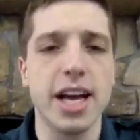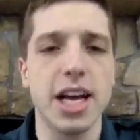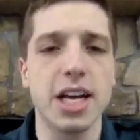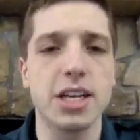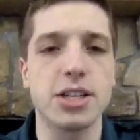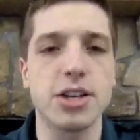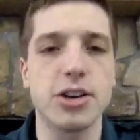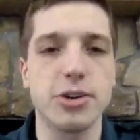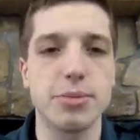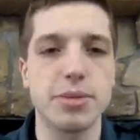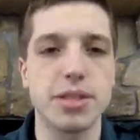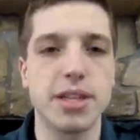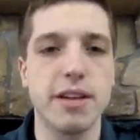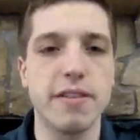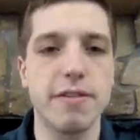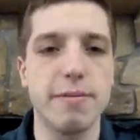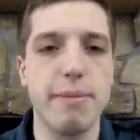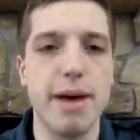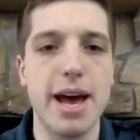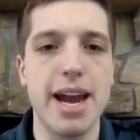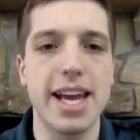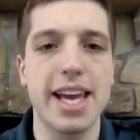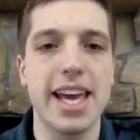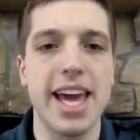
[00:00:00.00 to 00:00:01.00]
In terms of
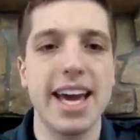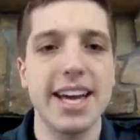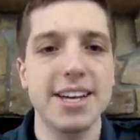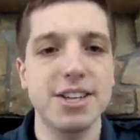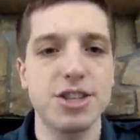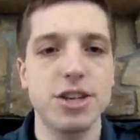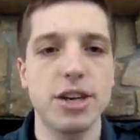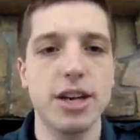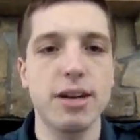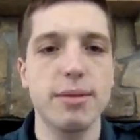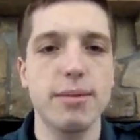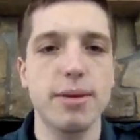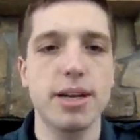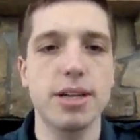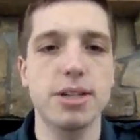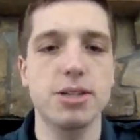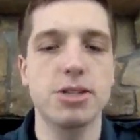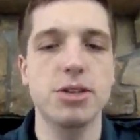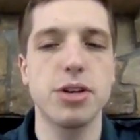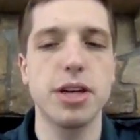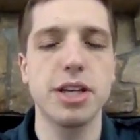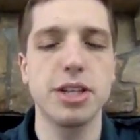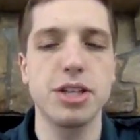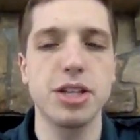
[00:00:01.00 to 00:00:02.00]
medication
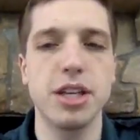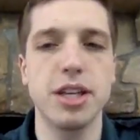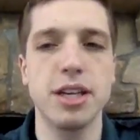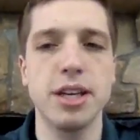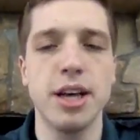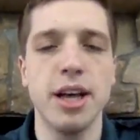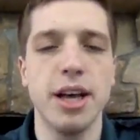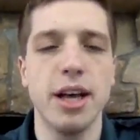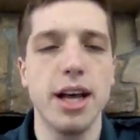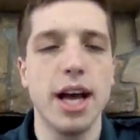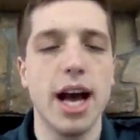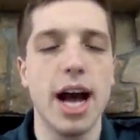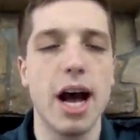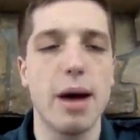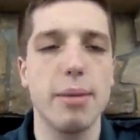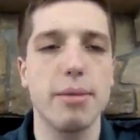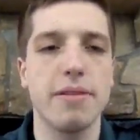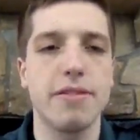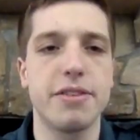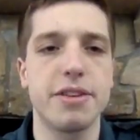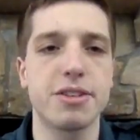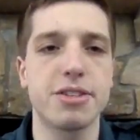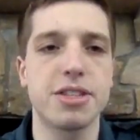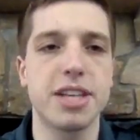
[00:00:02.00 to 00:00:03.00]
administration,
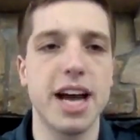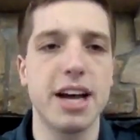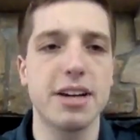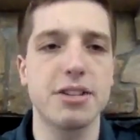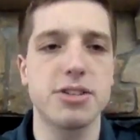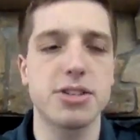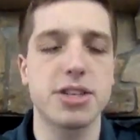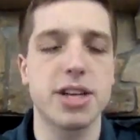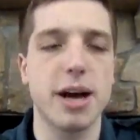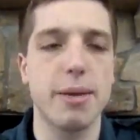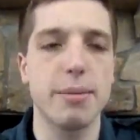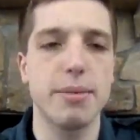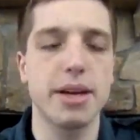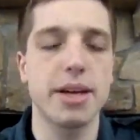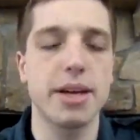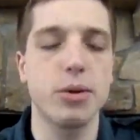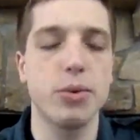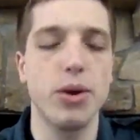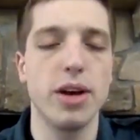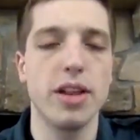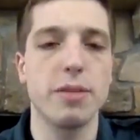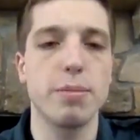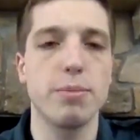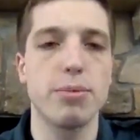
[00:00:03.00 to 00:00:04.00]
if your scouts are coming
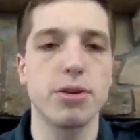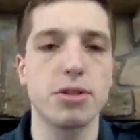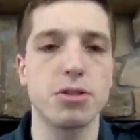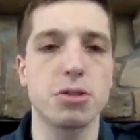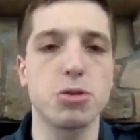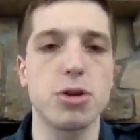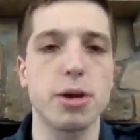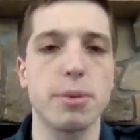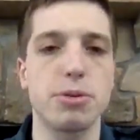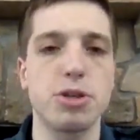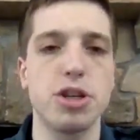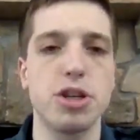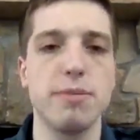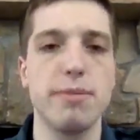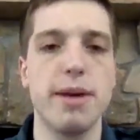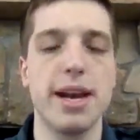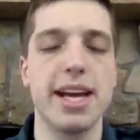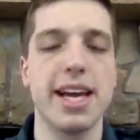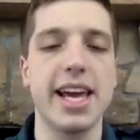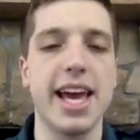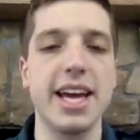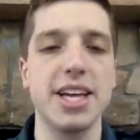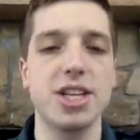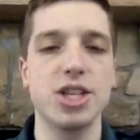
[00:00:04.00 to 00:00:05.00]
with prescription
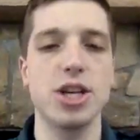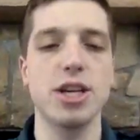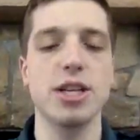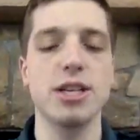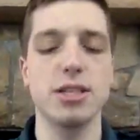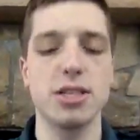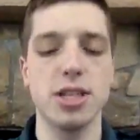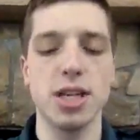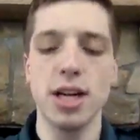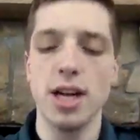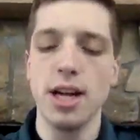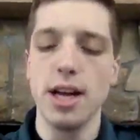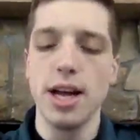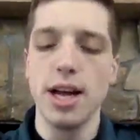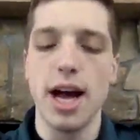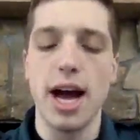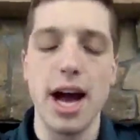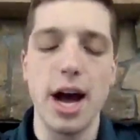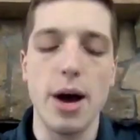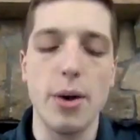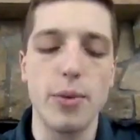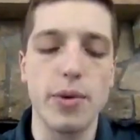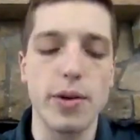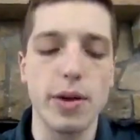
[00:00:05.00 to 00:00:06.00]
medications,
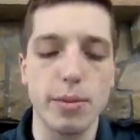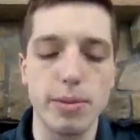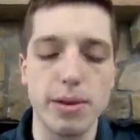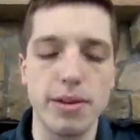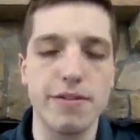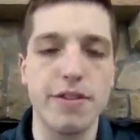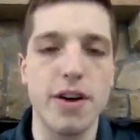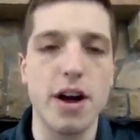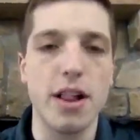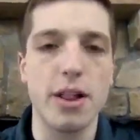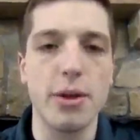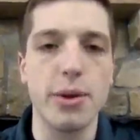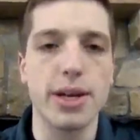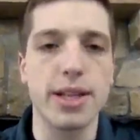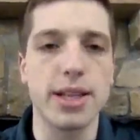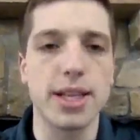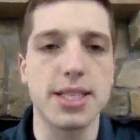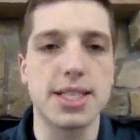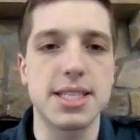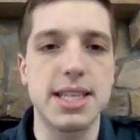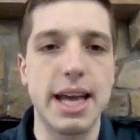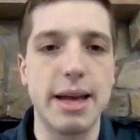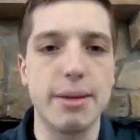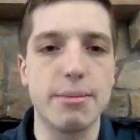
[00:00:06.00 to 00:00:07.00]
we'll be following the
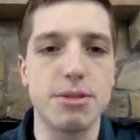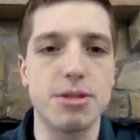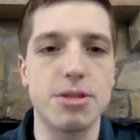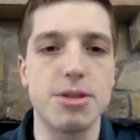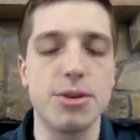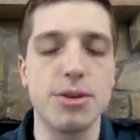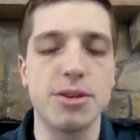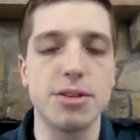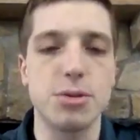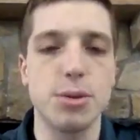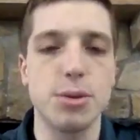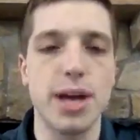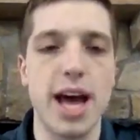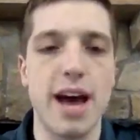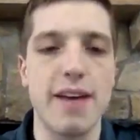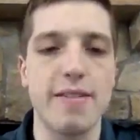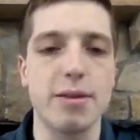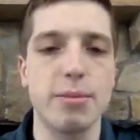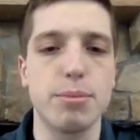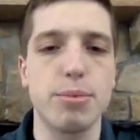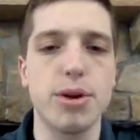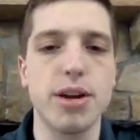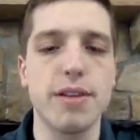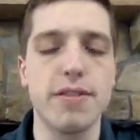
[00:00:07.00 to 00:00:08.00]
same suit as we have
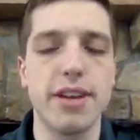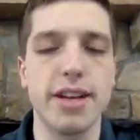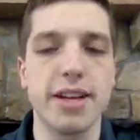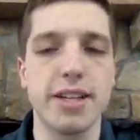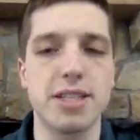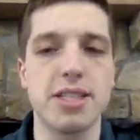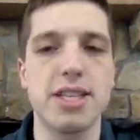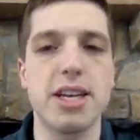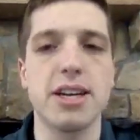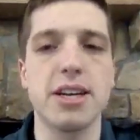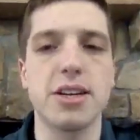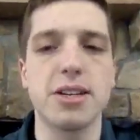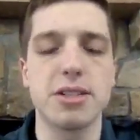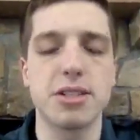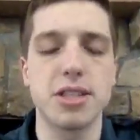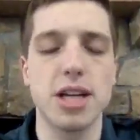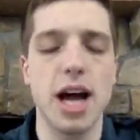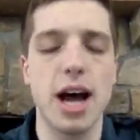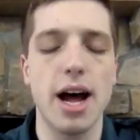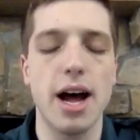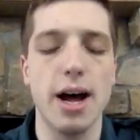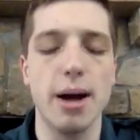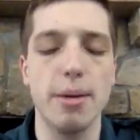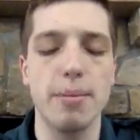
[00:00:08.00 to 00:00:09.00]
in previous years.
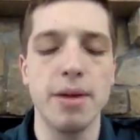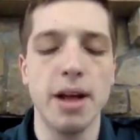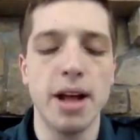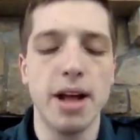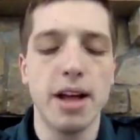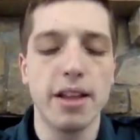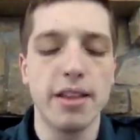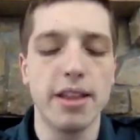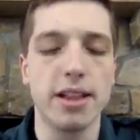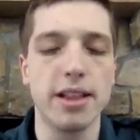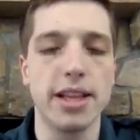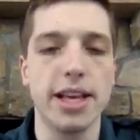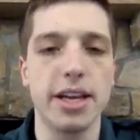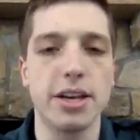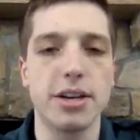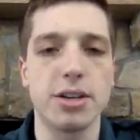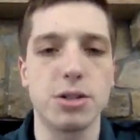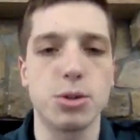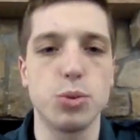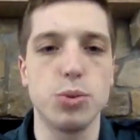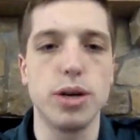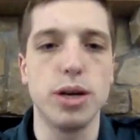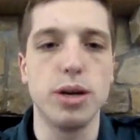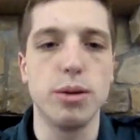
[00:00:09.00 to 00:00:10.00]
The
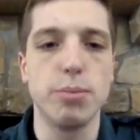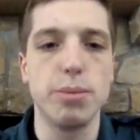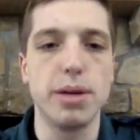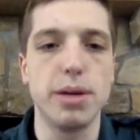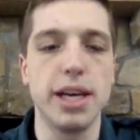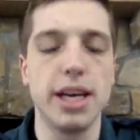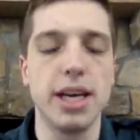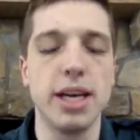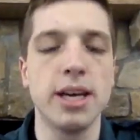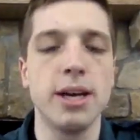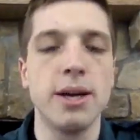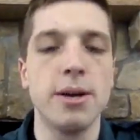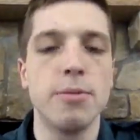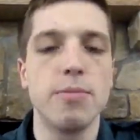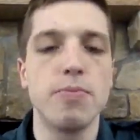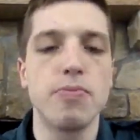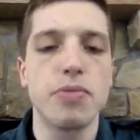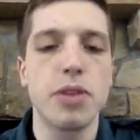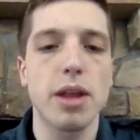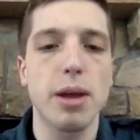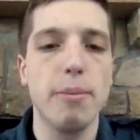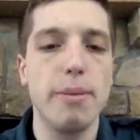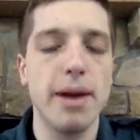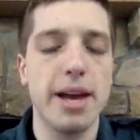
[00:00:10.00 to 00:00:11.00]
leaders will be
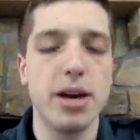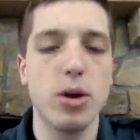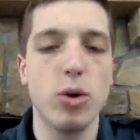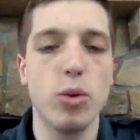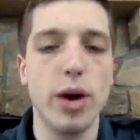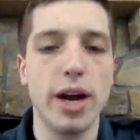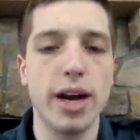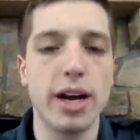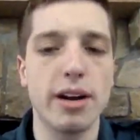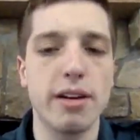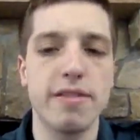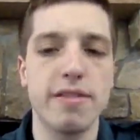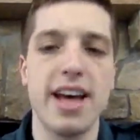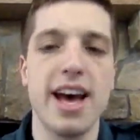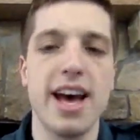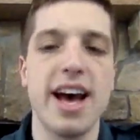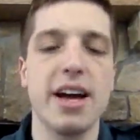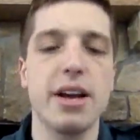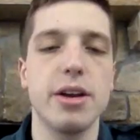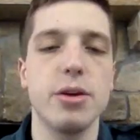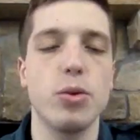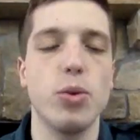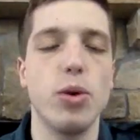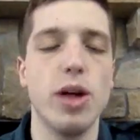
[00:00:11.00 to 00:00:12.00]
made aware of
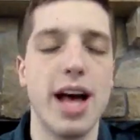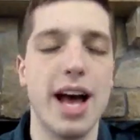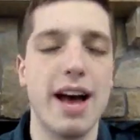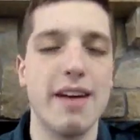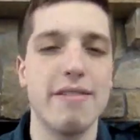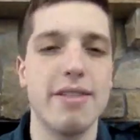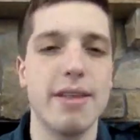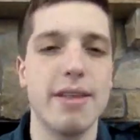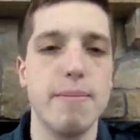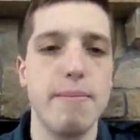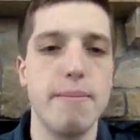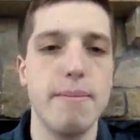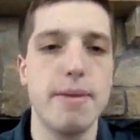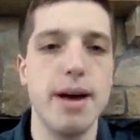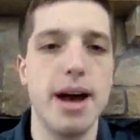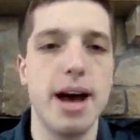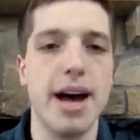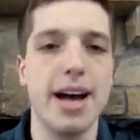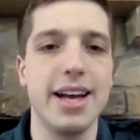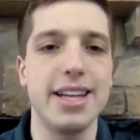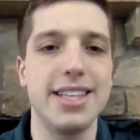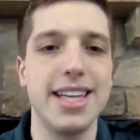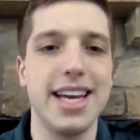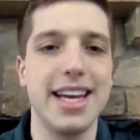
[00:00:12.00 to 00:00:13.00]
that. We'll have
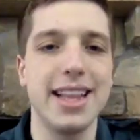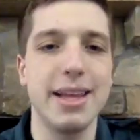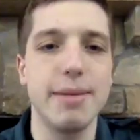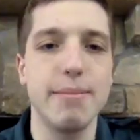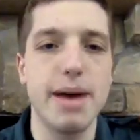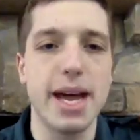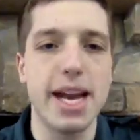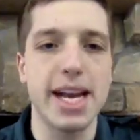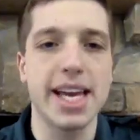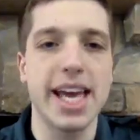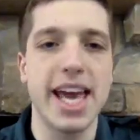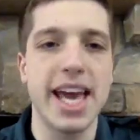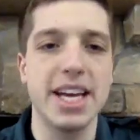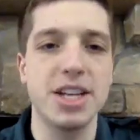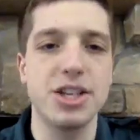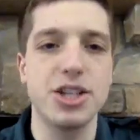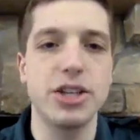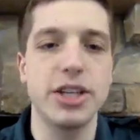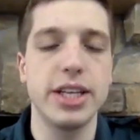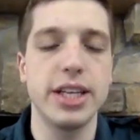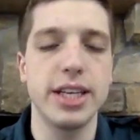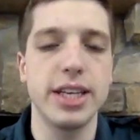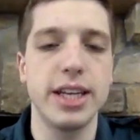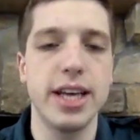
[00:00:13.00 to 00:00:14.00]
the daily
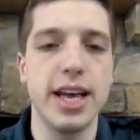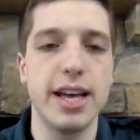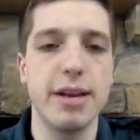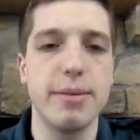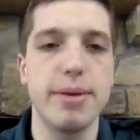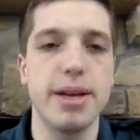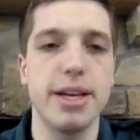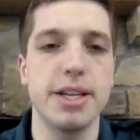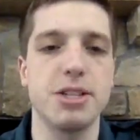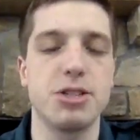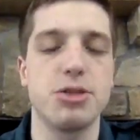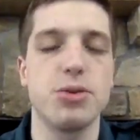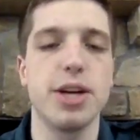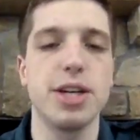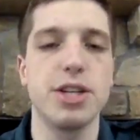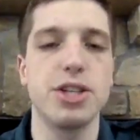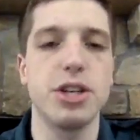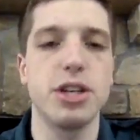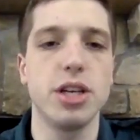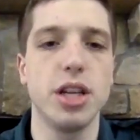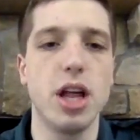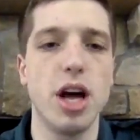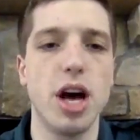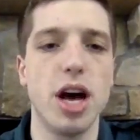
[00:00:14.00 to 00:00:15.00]
medication
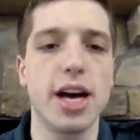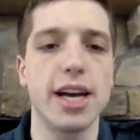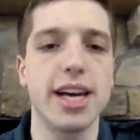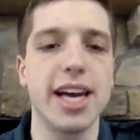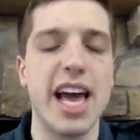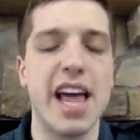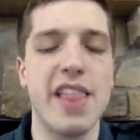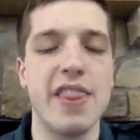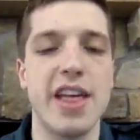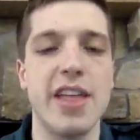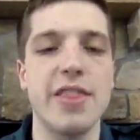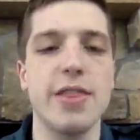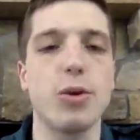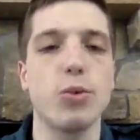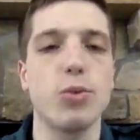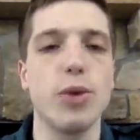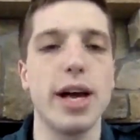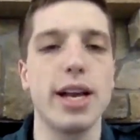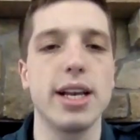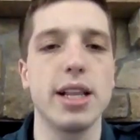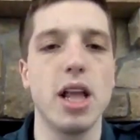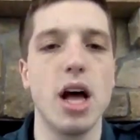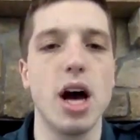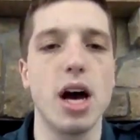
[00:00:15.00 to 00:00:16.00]
administration log and then the
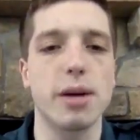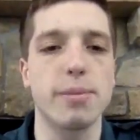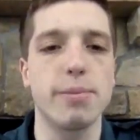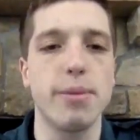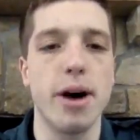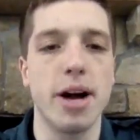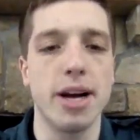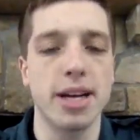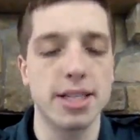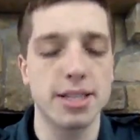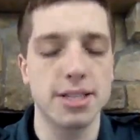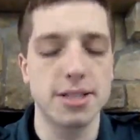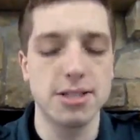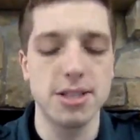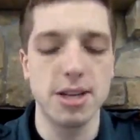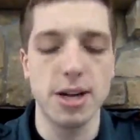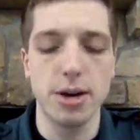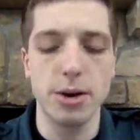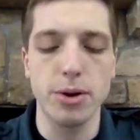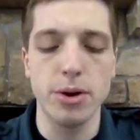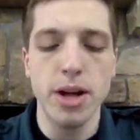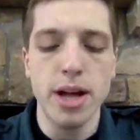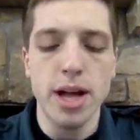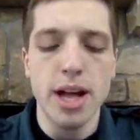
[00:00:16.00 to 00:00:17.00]
red lockbox.
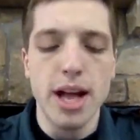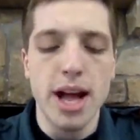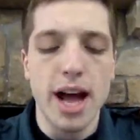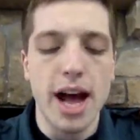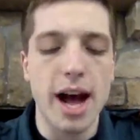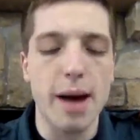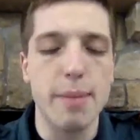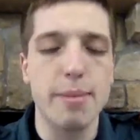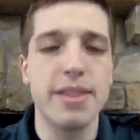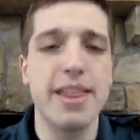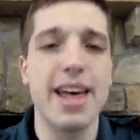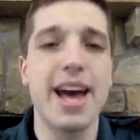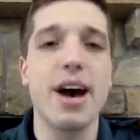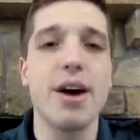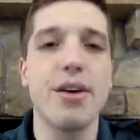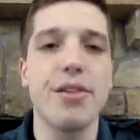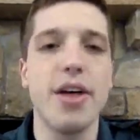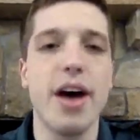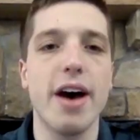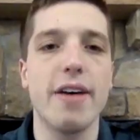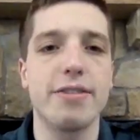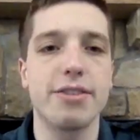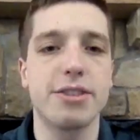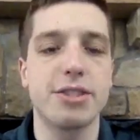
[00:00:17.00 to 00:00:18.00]
So, and the health
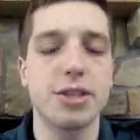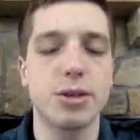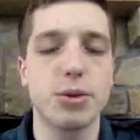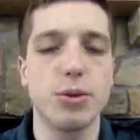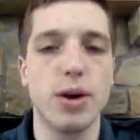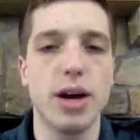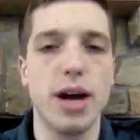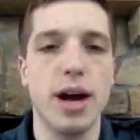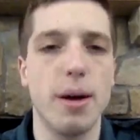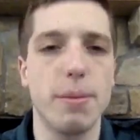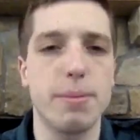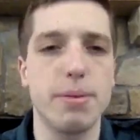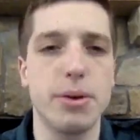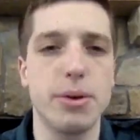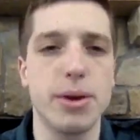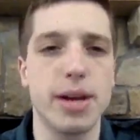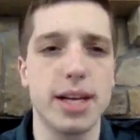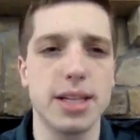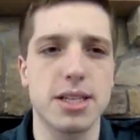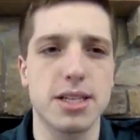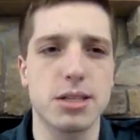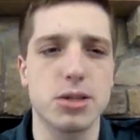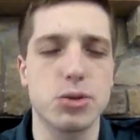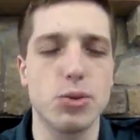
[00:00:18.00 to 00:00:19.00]
officer will help you
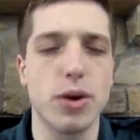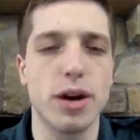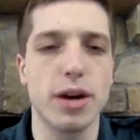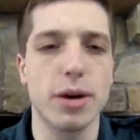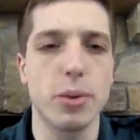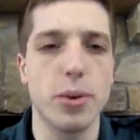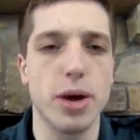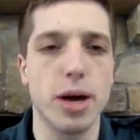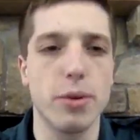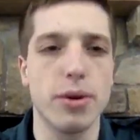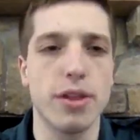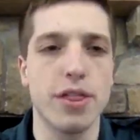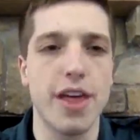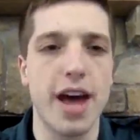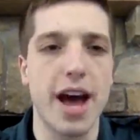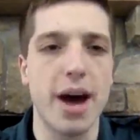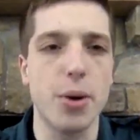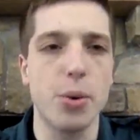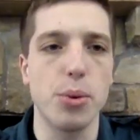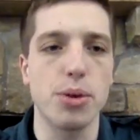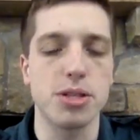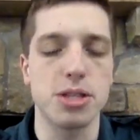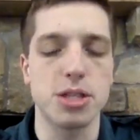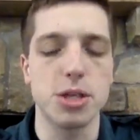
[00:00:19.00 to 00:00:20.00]
get squared away with
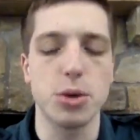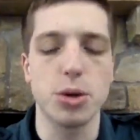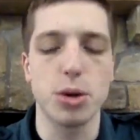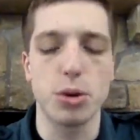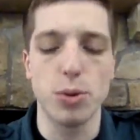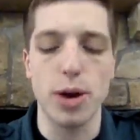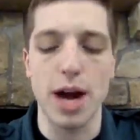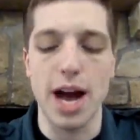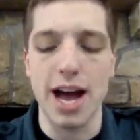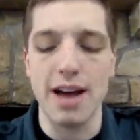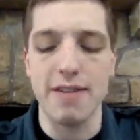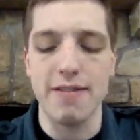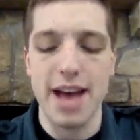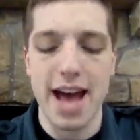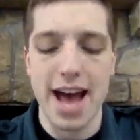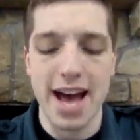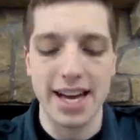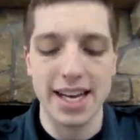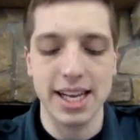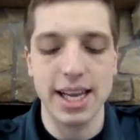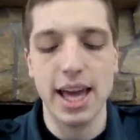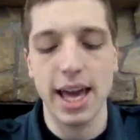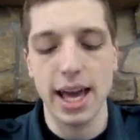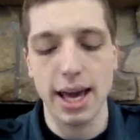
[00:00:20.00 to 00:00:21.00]
that once you arrive
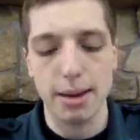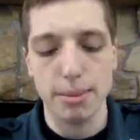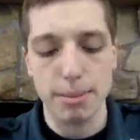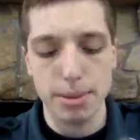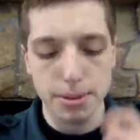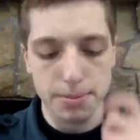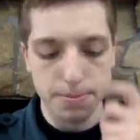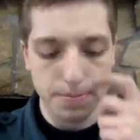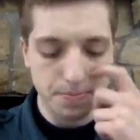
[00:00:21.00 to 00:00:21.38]
at camp.